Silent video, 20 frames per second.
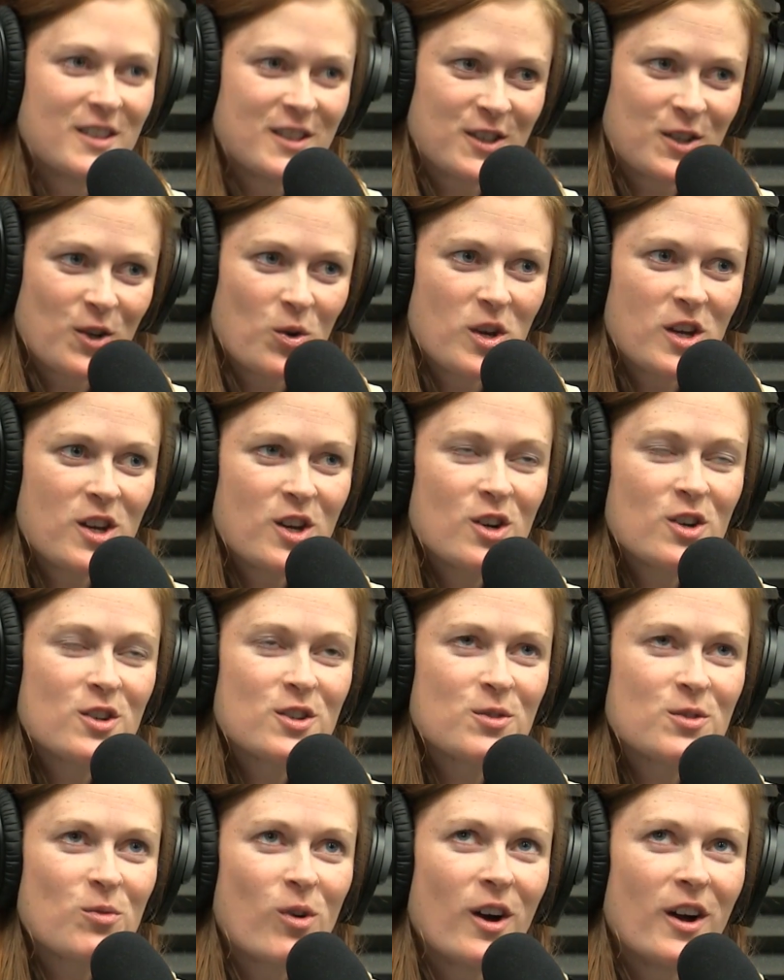So
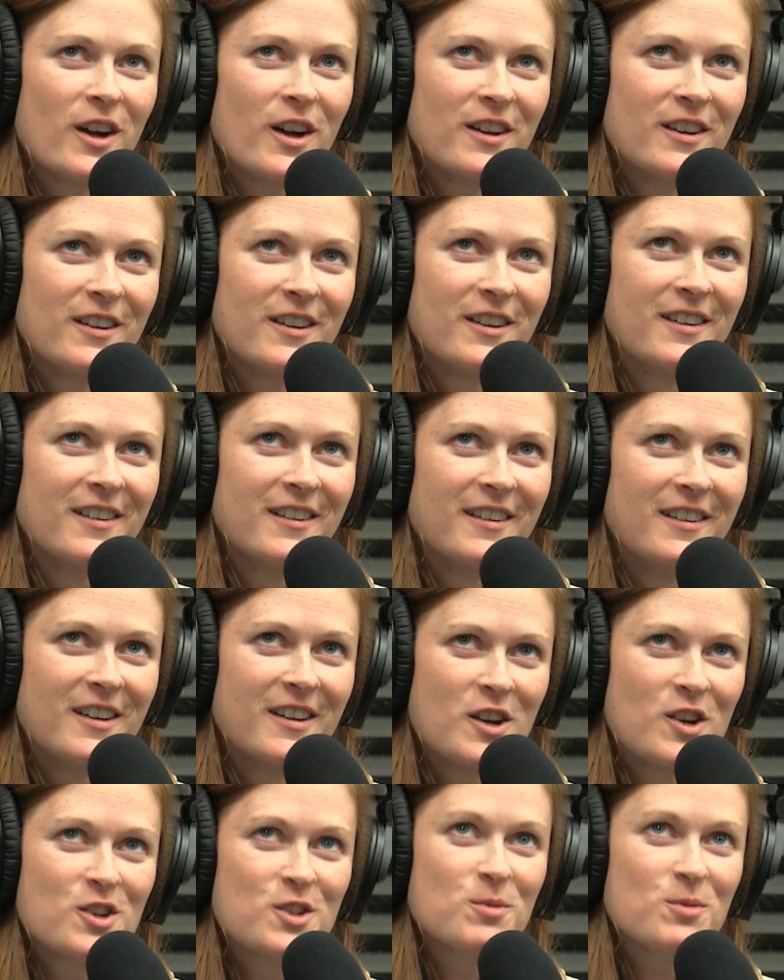here's what
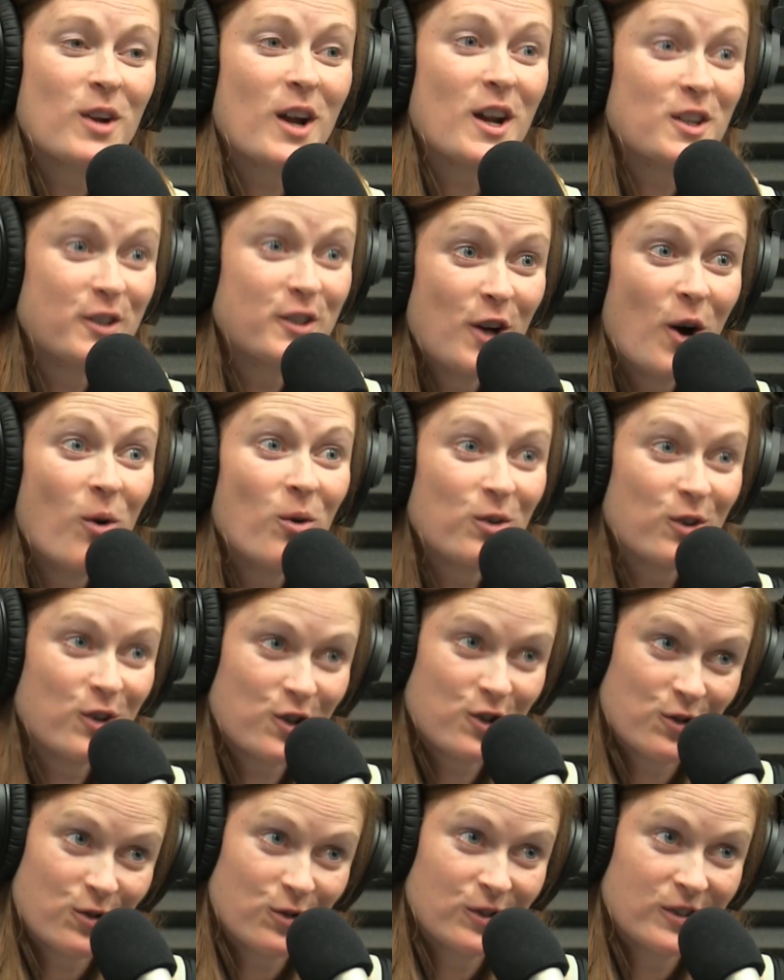here's what I don't
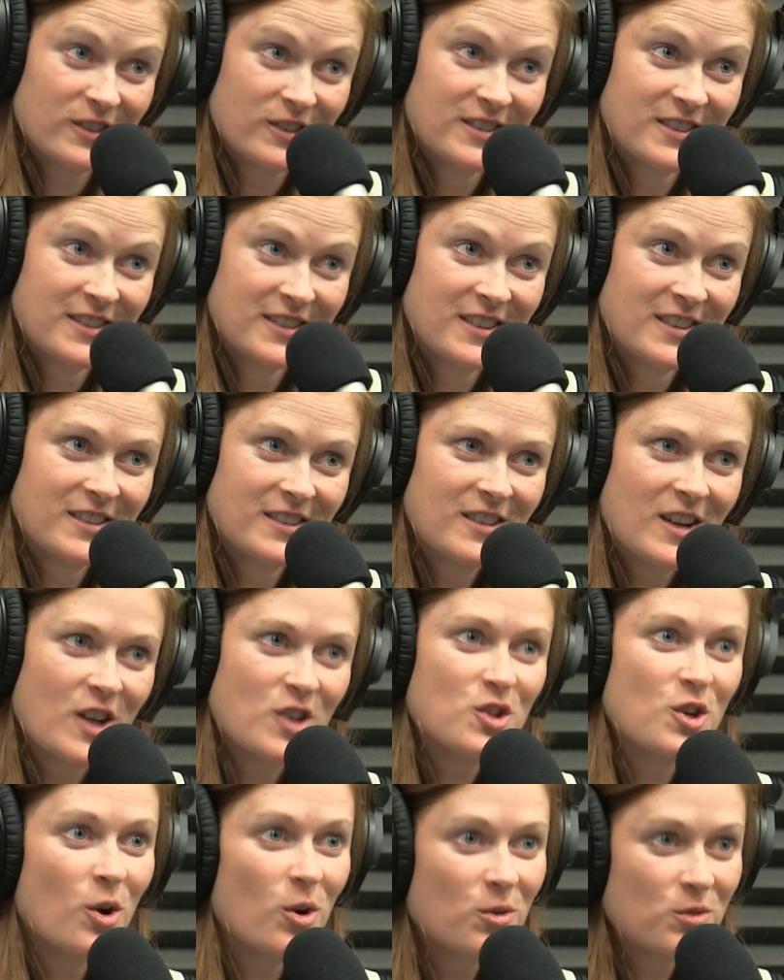do. I
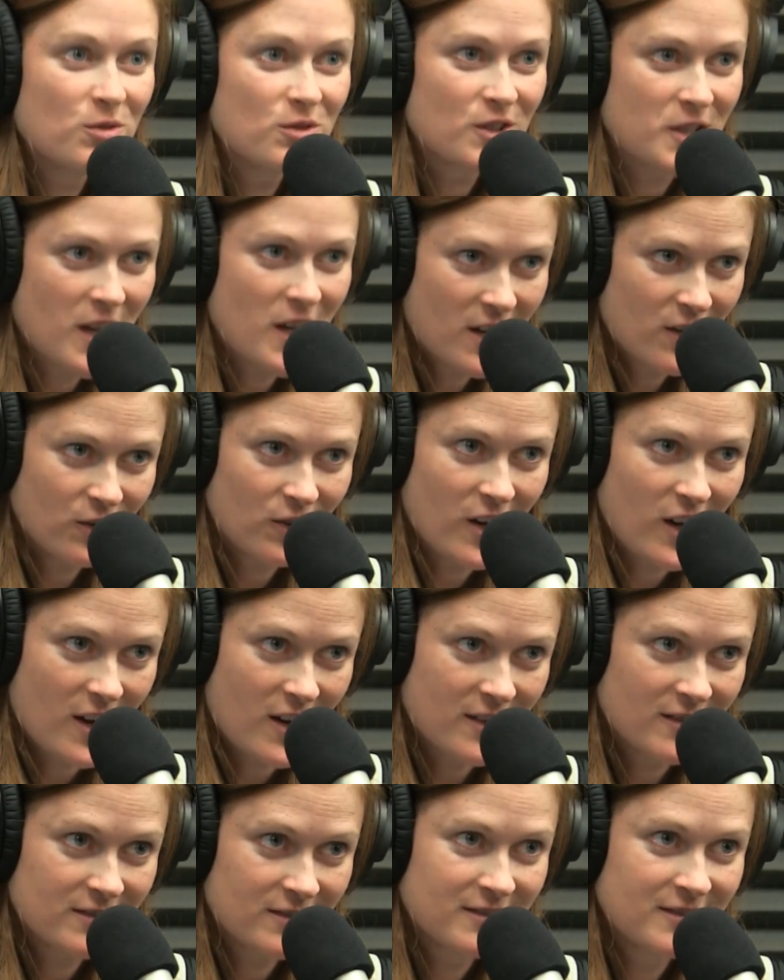okay. don't
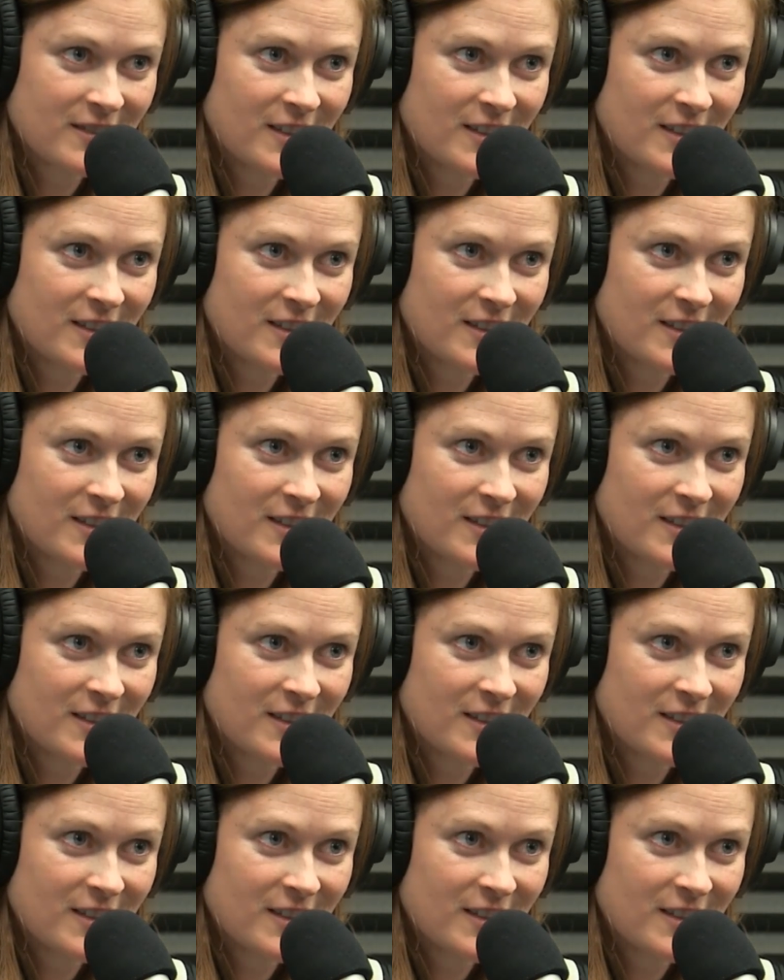tailgate.